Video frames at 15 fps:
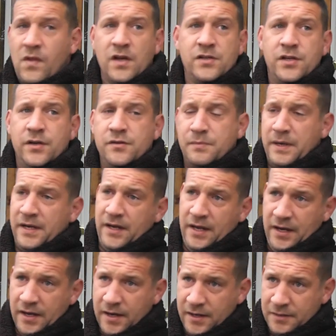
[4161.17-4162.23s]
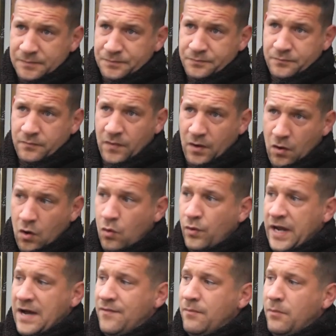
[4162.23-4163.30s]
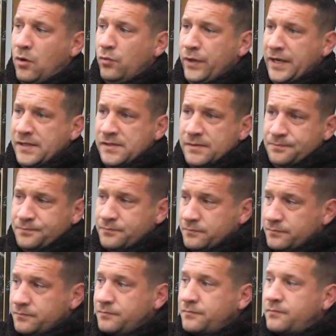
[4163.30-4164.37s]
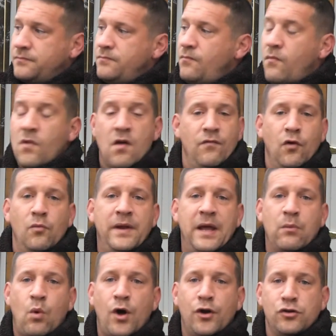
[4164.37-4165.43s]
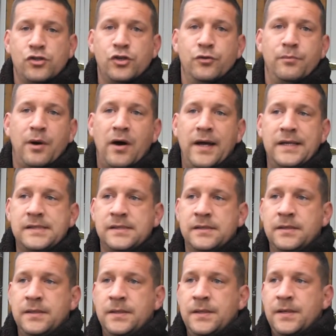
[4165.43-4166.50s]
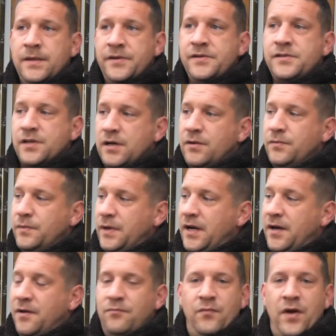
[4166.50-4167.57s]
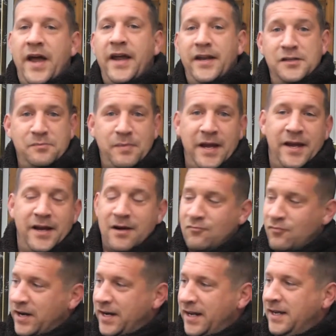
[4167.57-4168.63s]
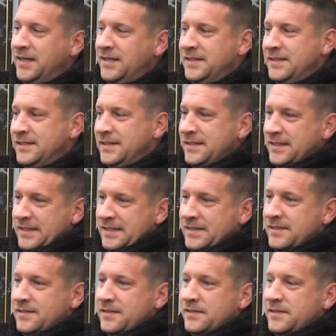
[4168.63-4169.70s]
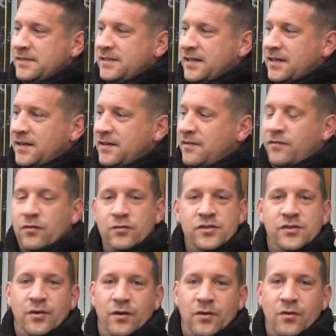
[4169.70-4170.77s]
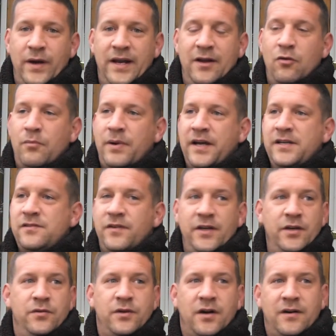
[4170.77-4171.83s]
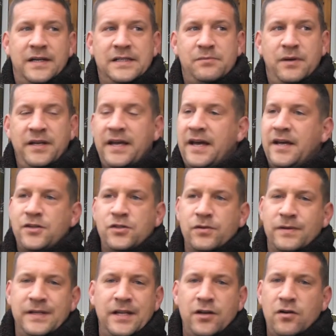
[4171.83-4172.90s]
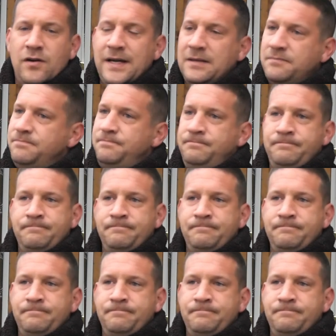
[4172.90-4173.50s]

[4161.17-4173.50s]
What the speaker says: Excuse me. All the other mornings, I normally had 1 or 2 bites. So hence being up ready. And thought I was doing a quick little piece for you guys. But yeah, during the night, I